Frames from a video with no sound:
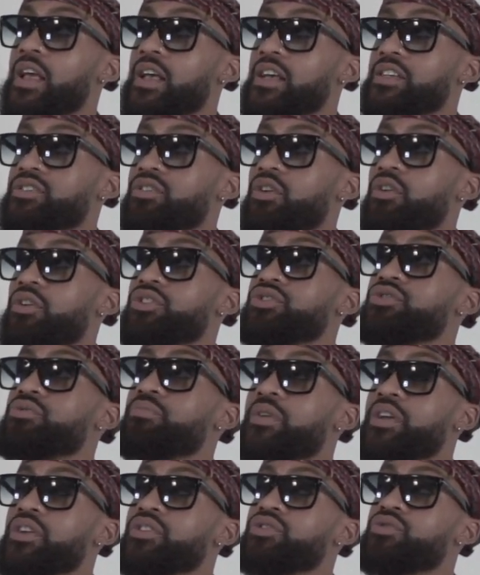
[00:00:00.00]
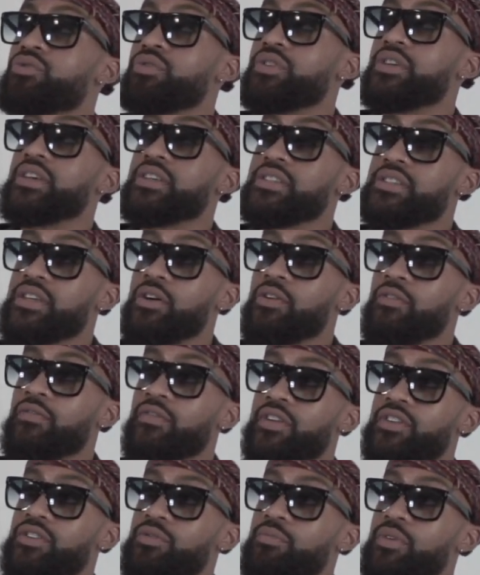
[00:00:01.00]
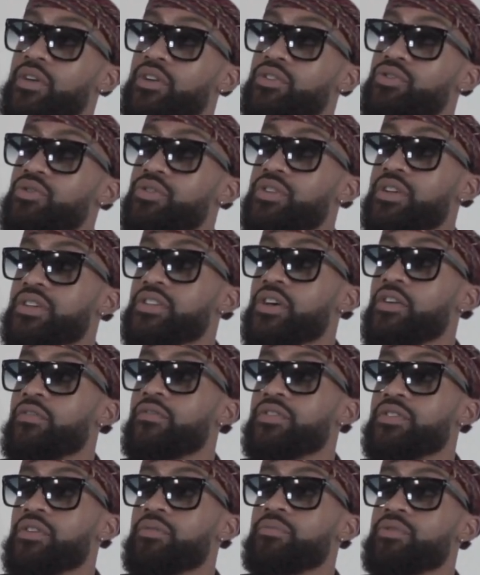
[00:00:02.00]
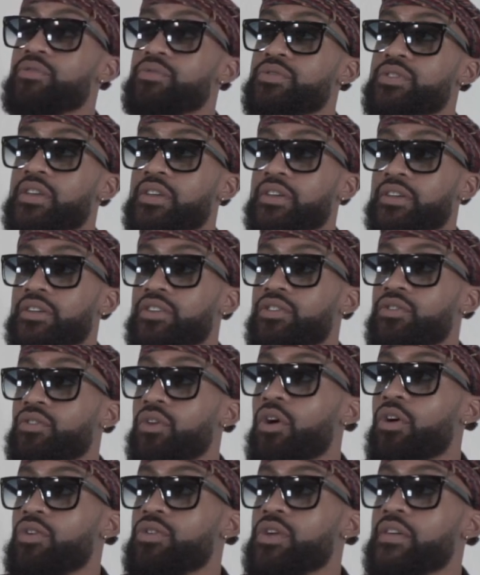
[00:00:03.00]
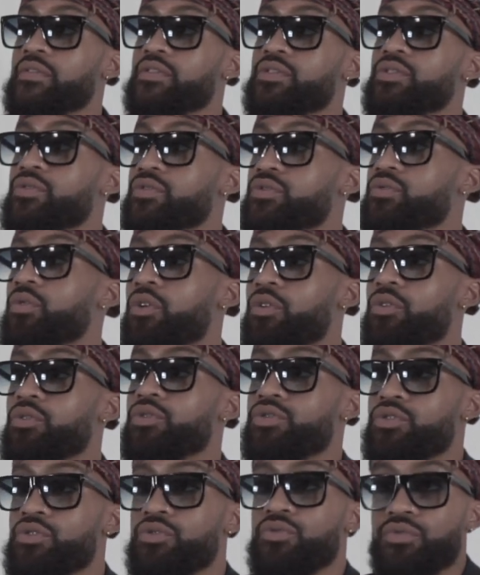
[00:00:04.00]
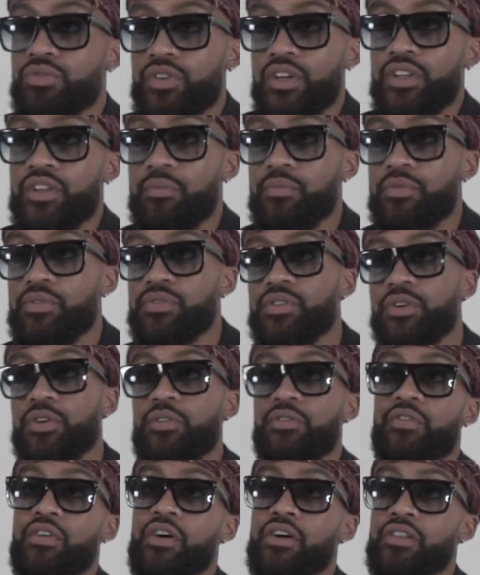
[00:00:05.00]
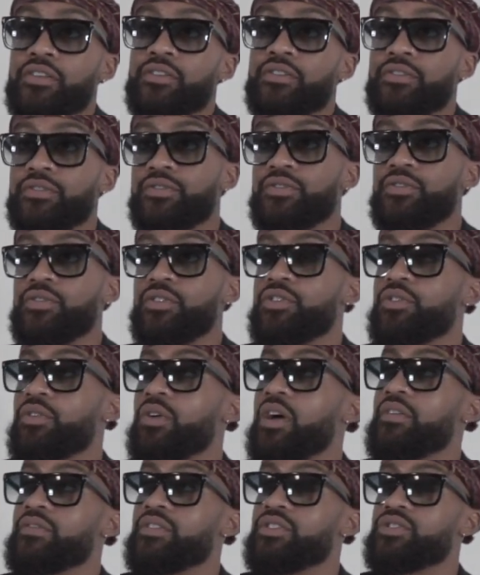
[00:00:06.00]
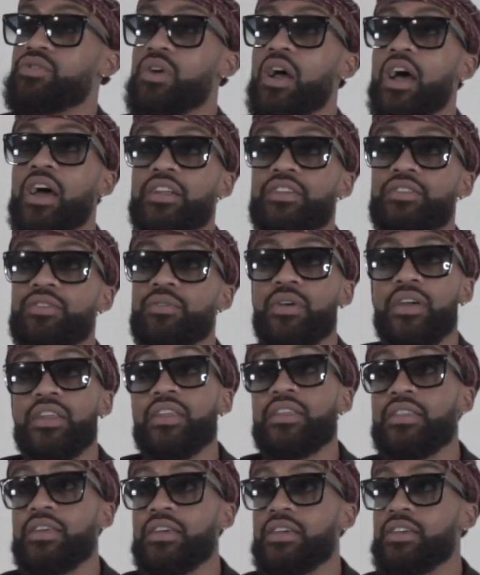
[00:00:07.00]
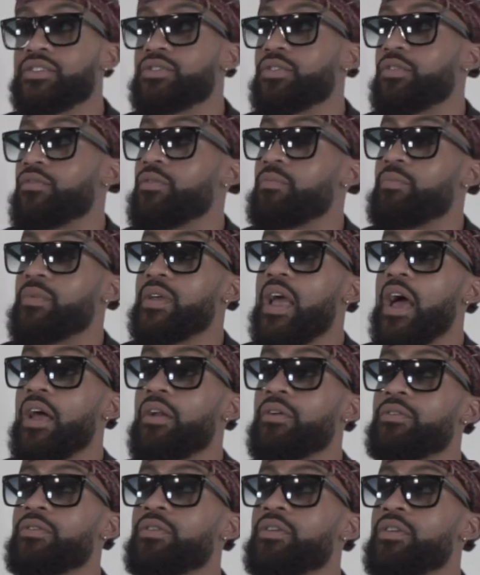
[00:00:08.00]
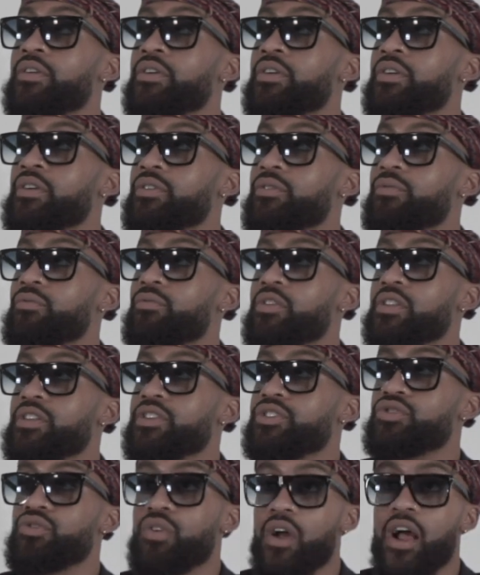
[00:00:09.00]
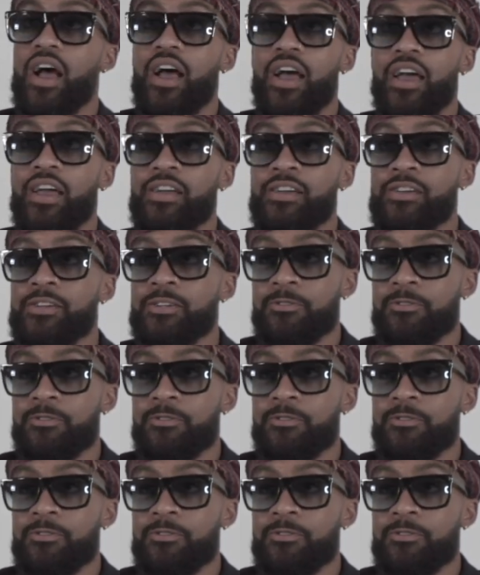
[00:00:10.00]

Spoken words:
as long as you're being true to yourself, and you being true to yourself in your music, all you have to do is work on you, and the music will follow. You don't have to try to do anything. So for me, I don't really try